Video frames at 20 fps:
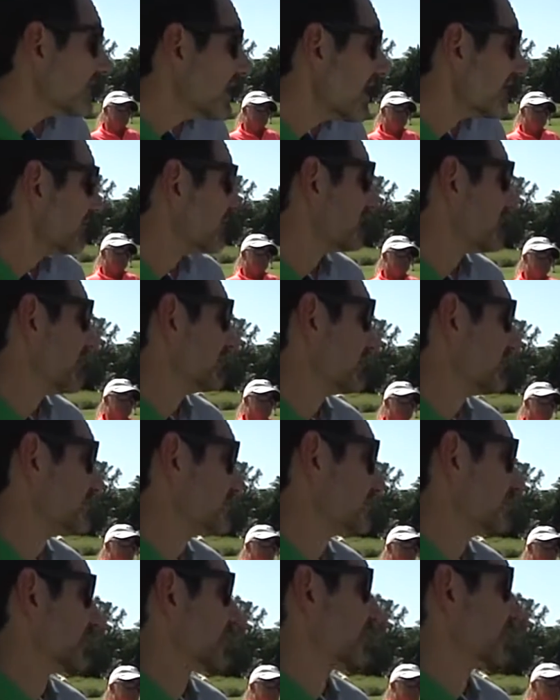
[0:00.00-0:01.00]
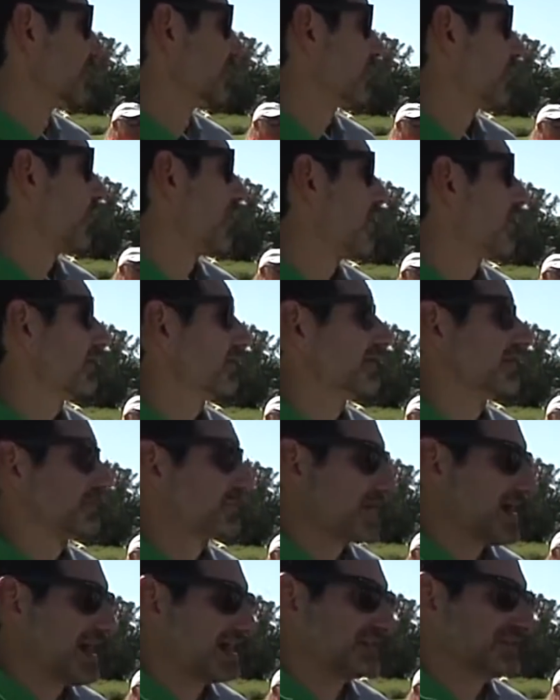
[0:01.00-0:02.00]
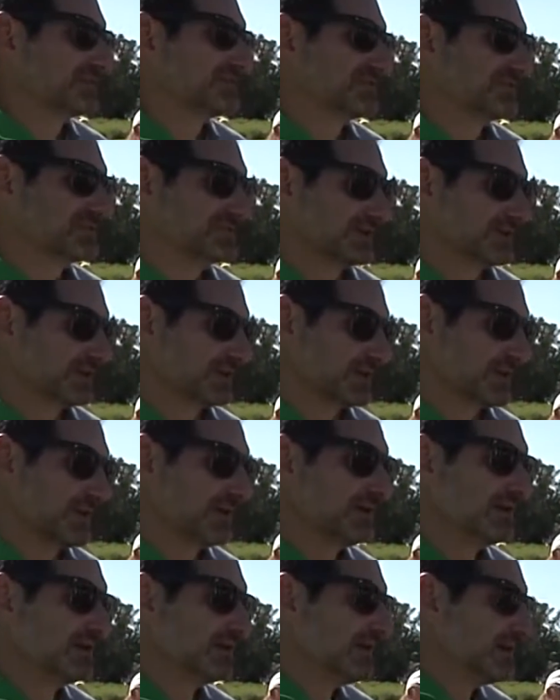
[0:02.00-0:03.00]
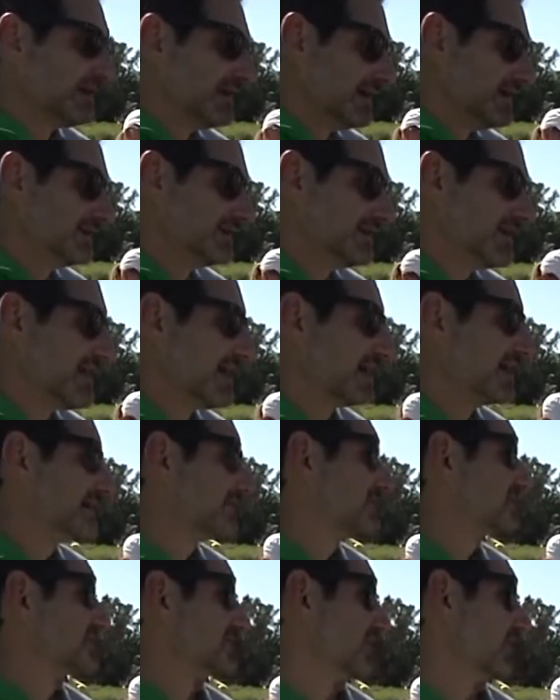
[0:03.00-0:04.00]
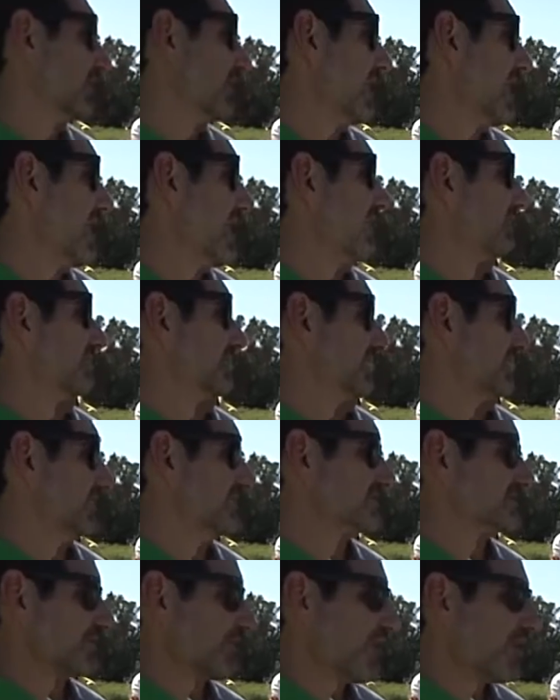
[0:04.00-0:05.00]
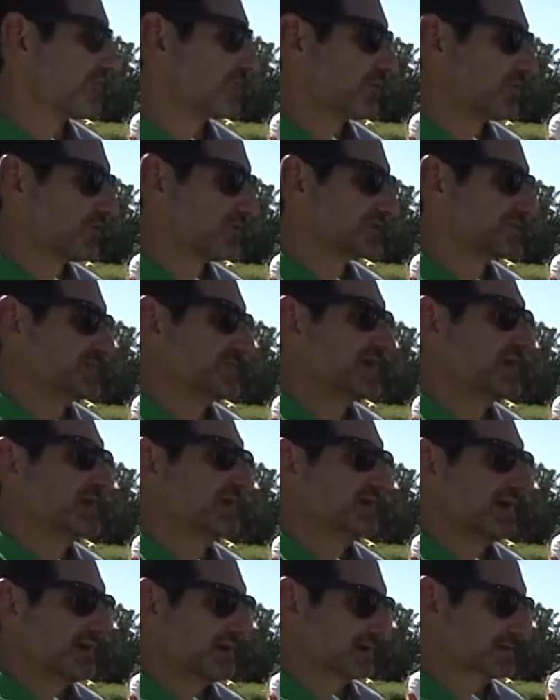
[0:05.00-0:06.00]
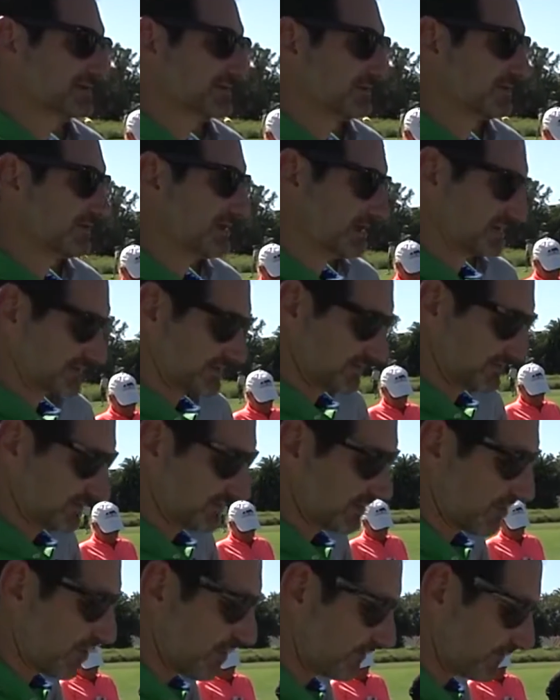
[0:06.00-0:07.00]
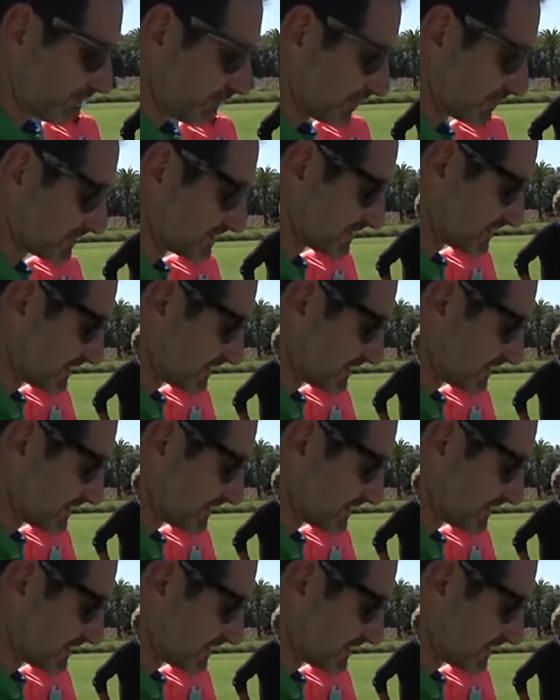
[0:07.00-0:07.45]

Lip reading: everything that you would really want in a practice facility, and yet still have the East Golf Course be an excellent, excellent golf course.